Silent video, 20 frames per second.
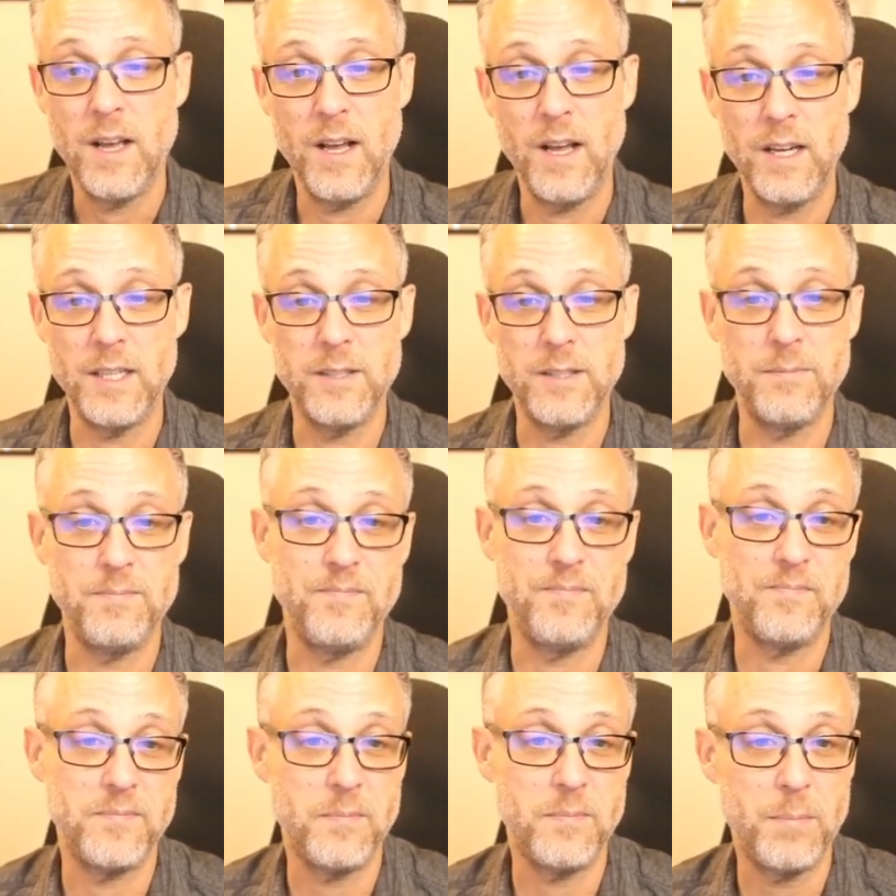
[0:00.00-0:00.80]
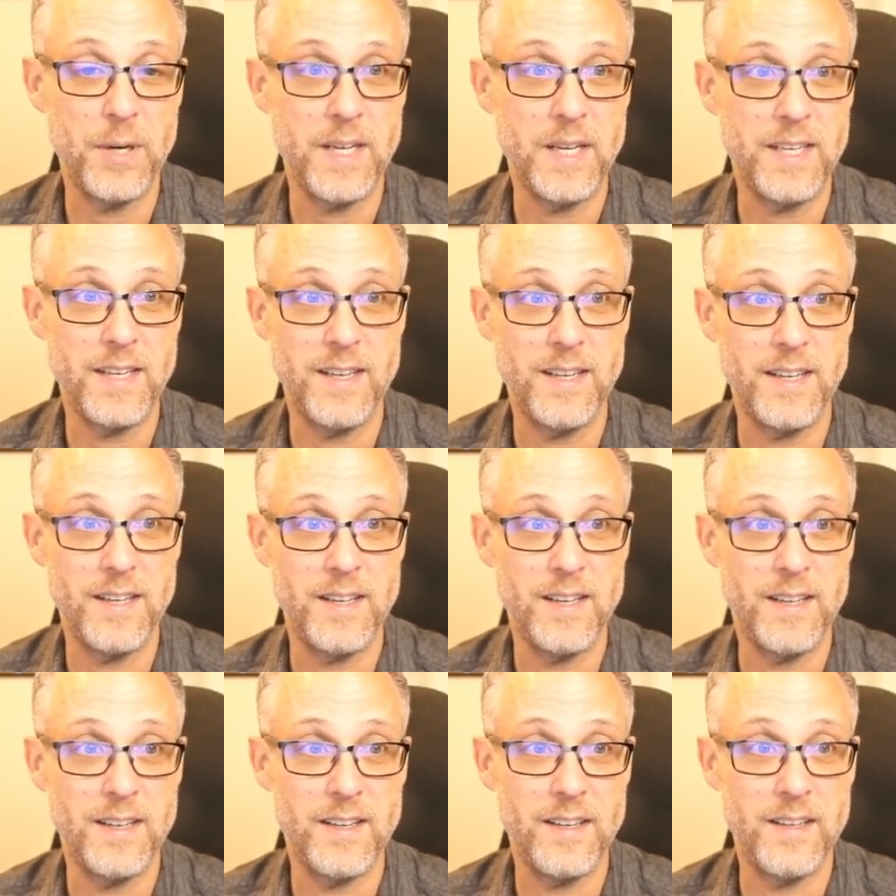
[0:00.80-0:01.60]
But,
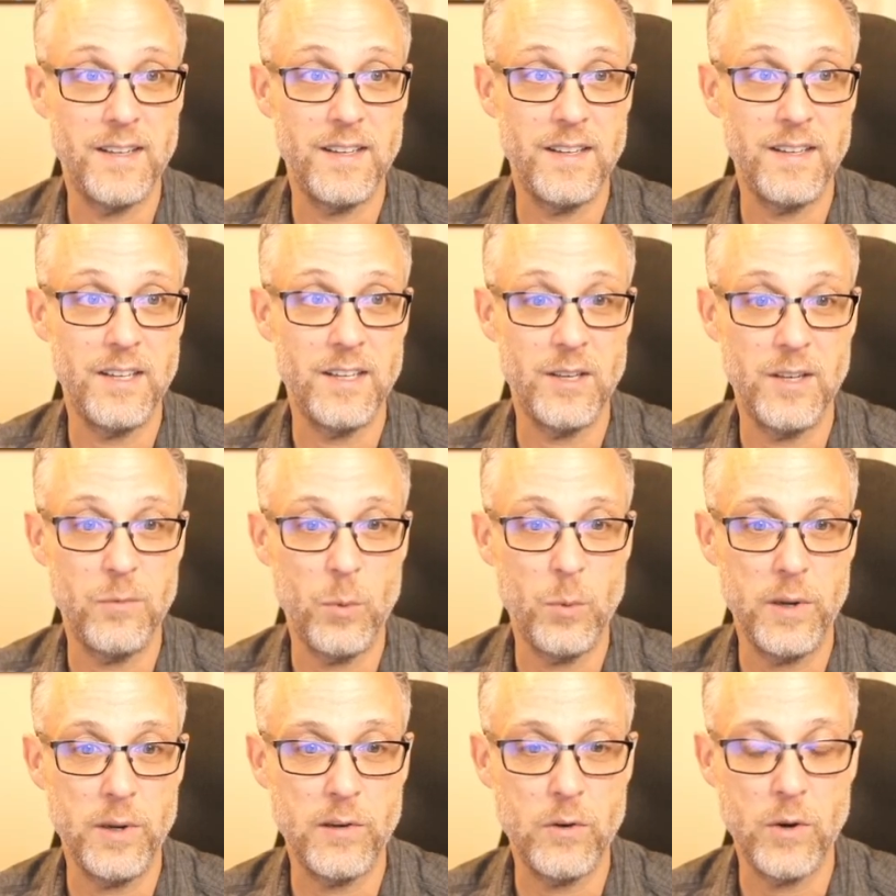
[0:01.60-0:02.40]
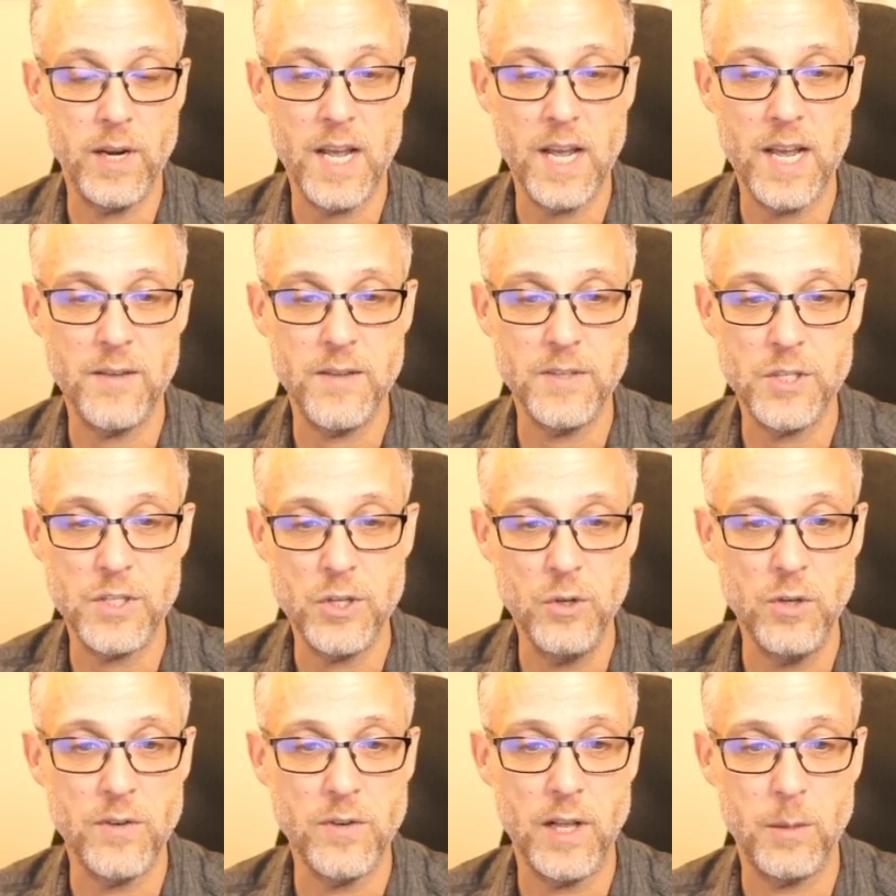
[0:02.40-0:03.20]
if what you're going to have is
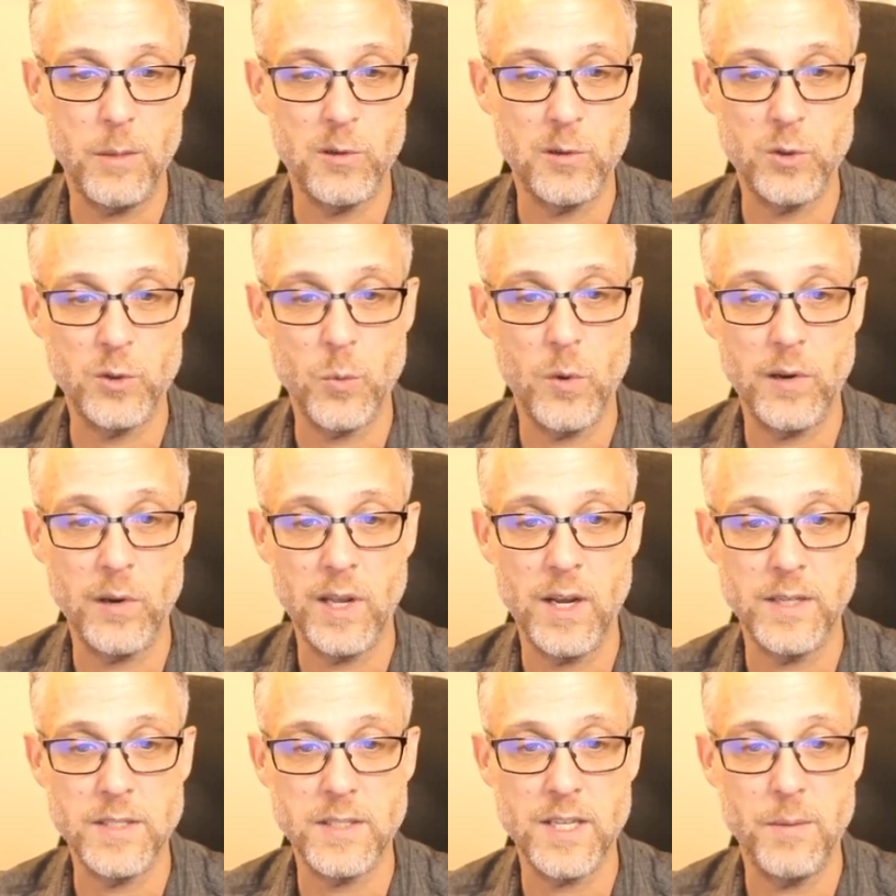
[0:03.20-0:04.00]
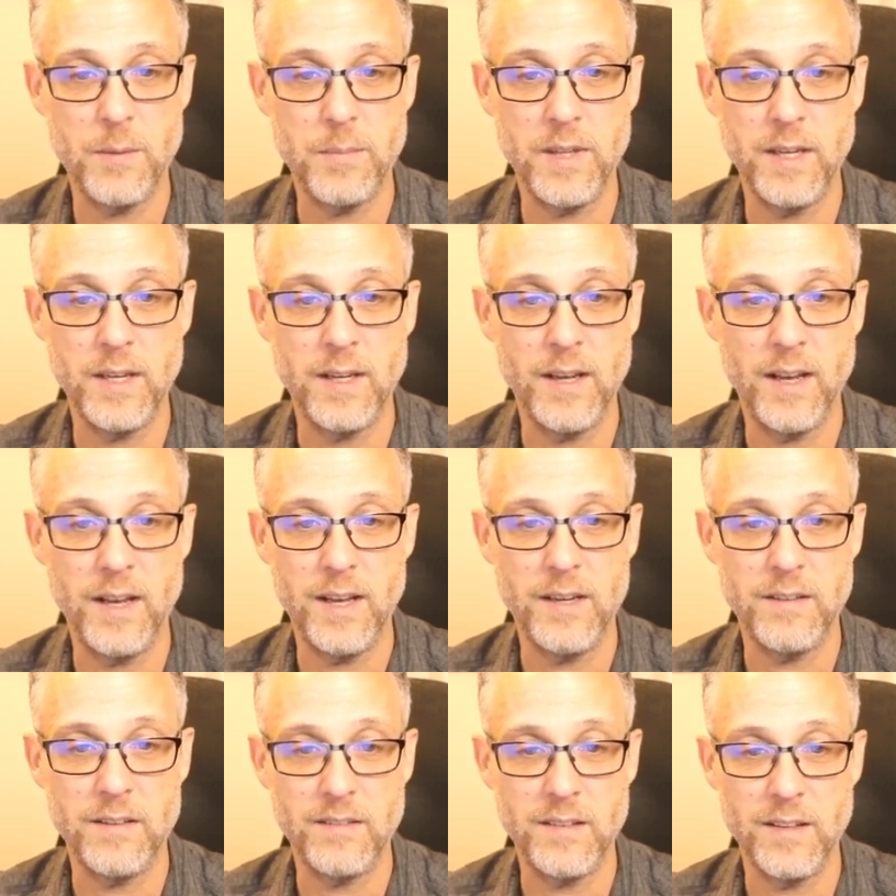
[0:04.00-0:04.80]
2 developers working on something,
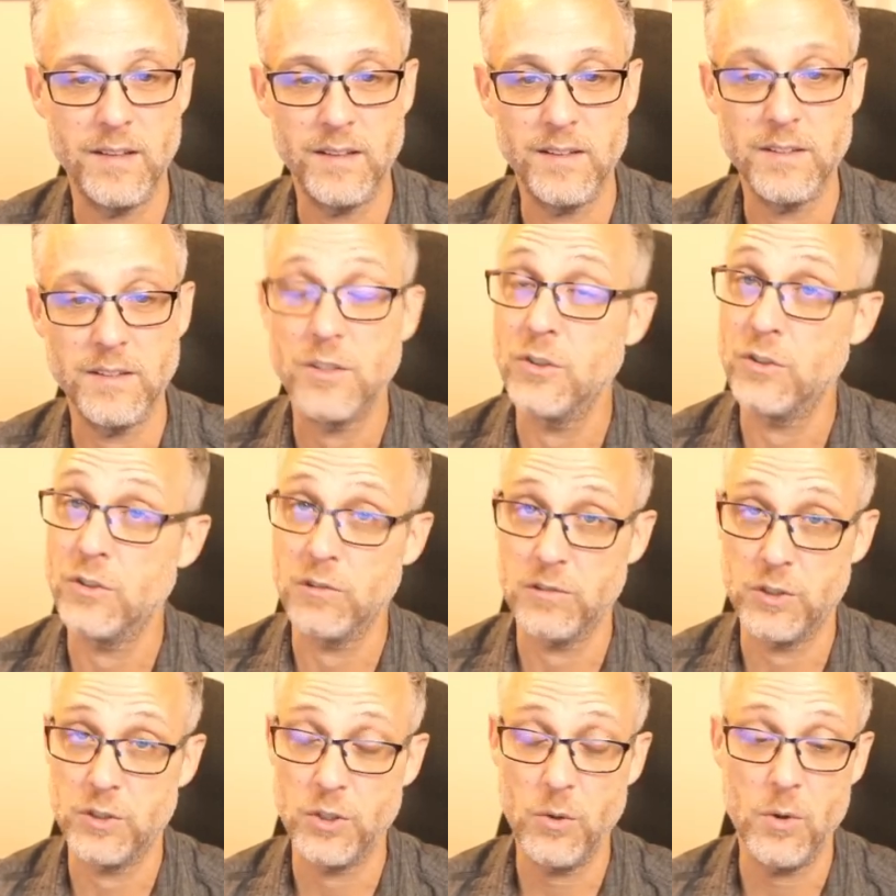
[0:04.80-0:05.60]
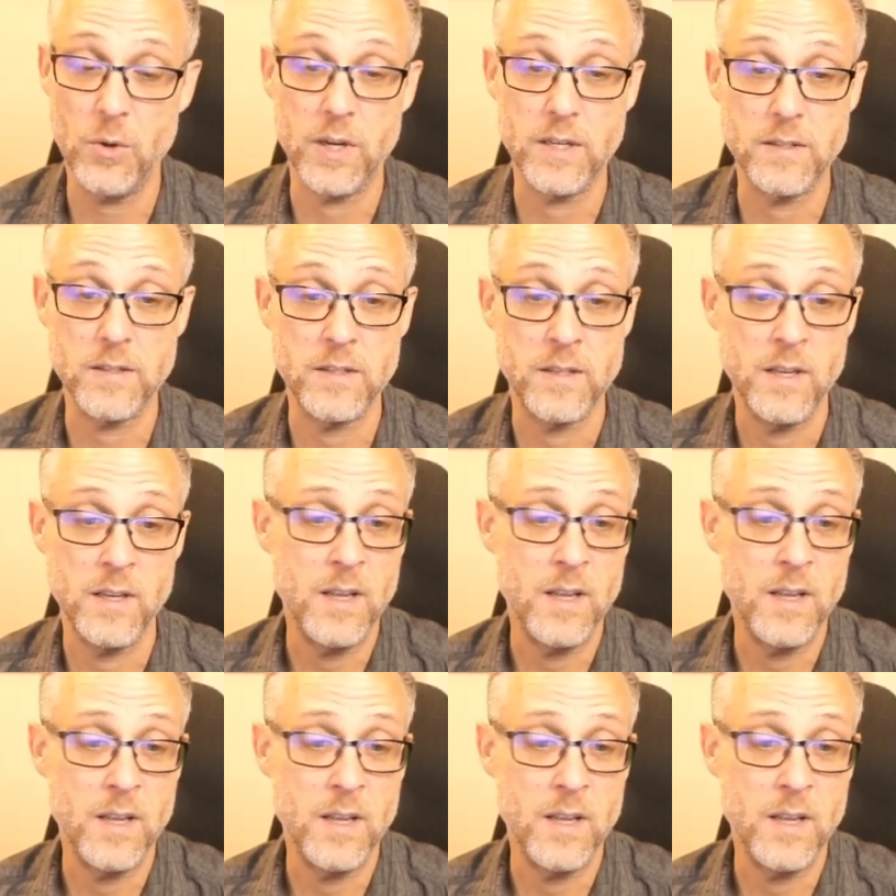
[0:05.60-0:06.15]
I don't think this is your choice.